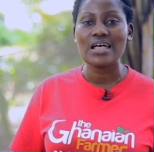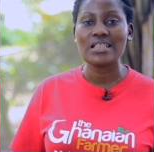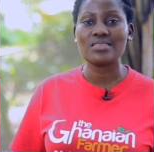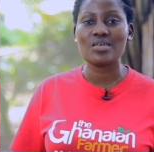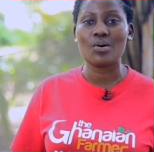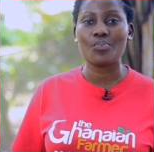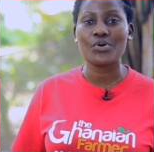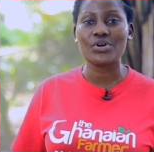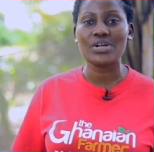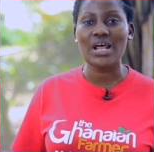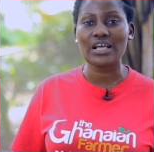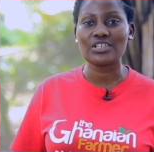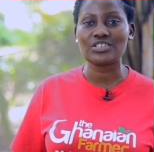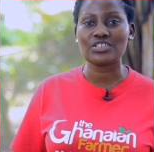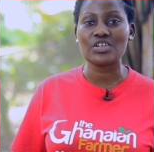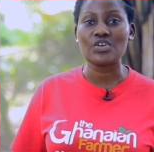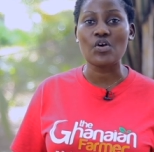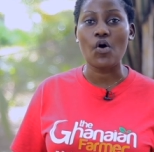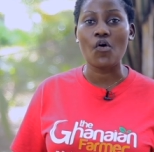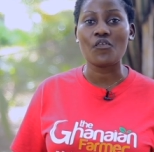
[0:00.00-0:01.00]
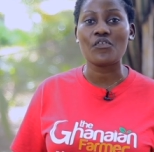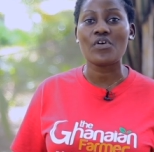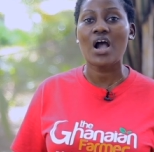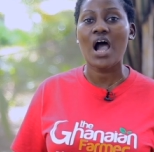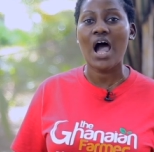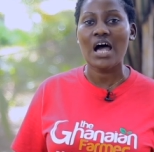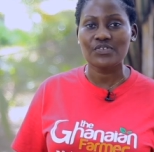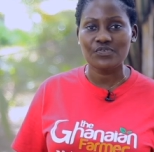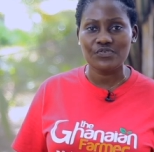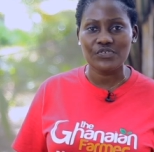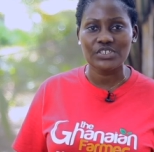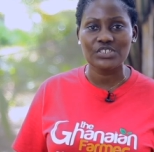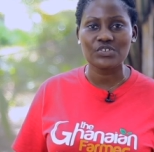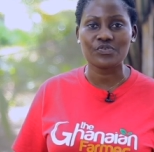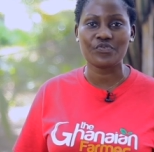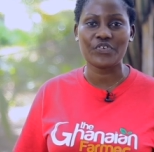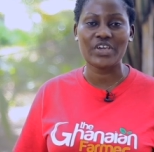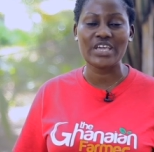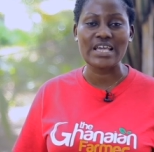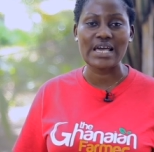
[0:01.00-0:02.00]
the production of catfish
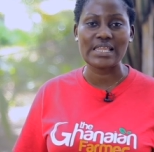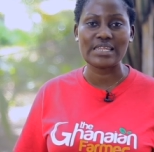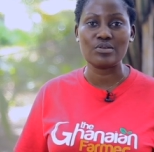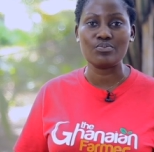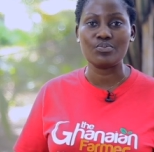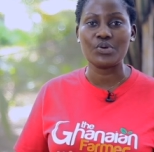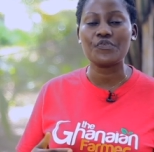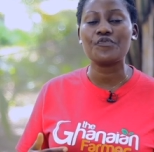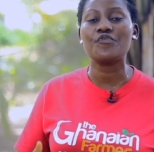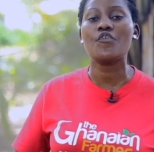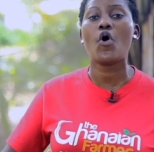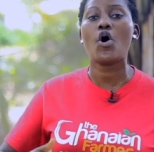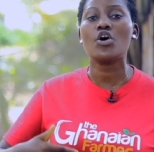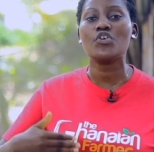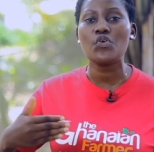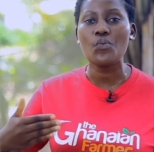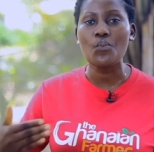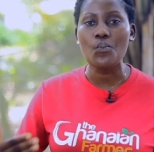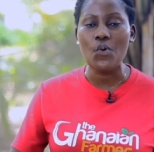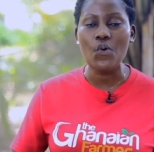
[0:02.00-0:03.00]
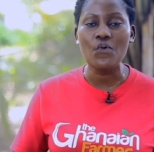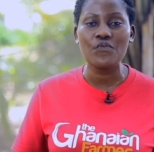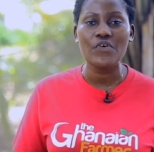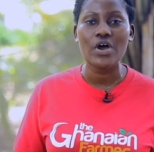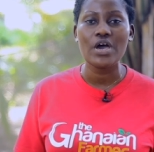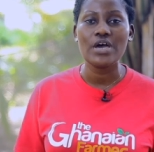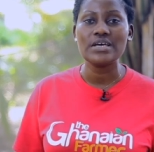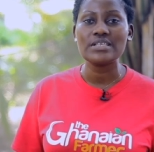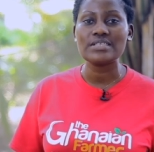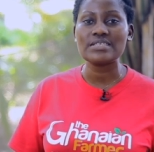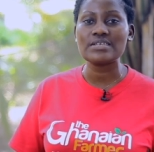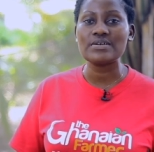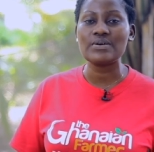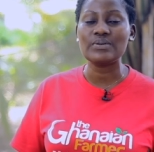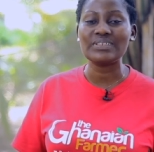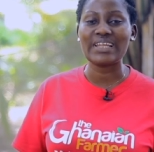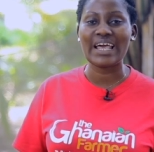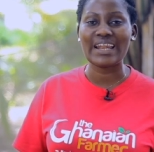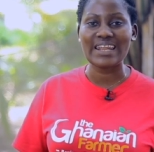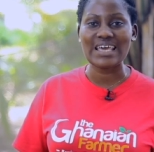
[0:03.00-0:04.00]
fingerling before you move to
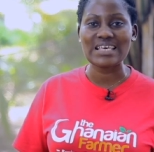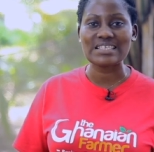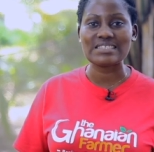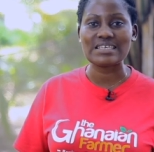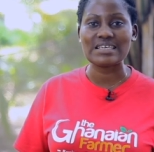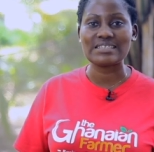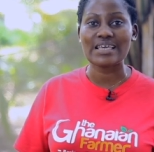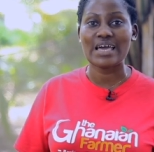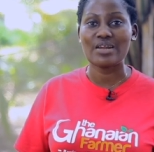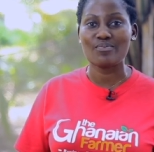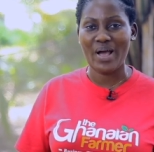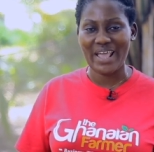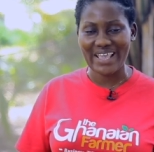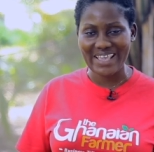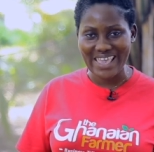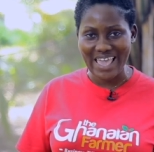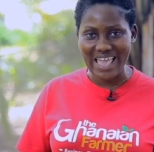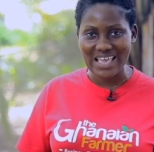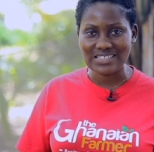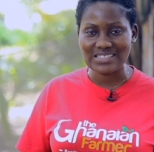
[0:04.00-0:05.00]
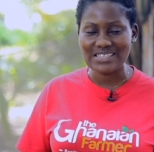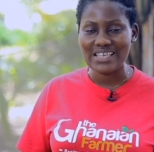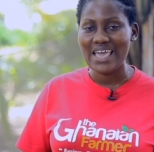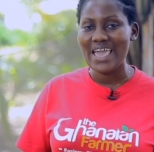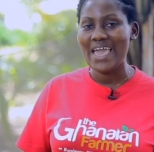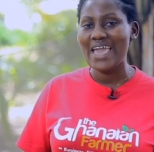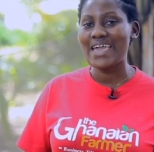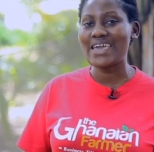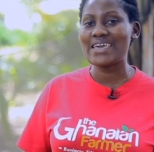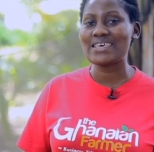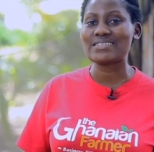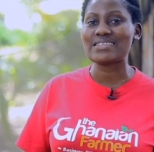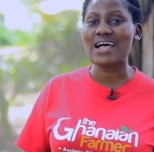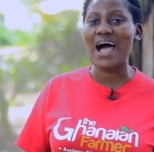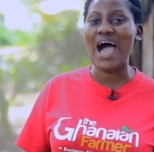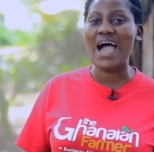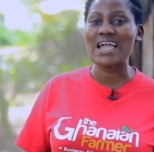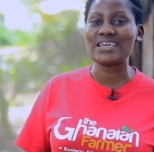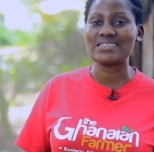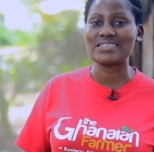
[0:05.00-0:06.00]
the next stage. And my guest is
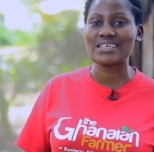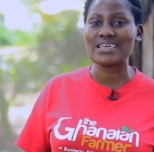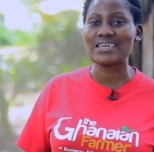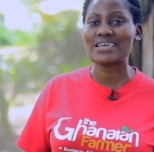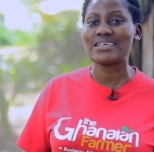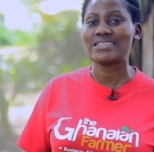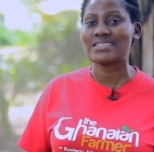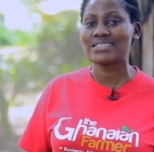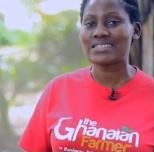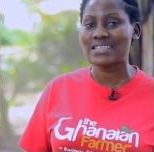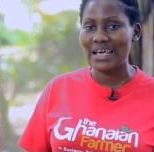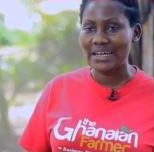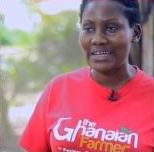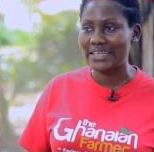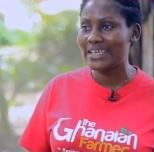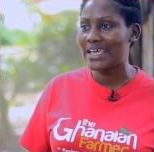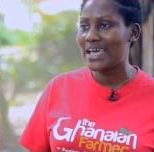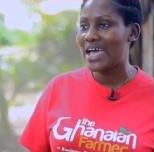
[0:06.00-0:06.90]
Isaac Sully.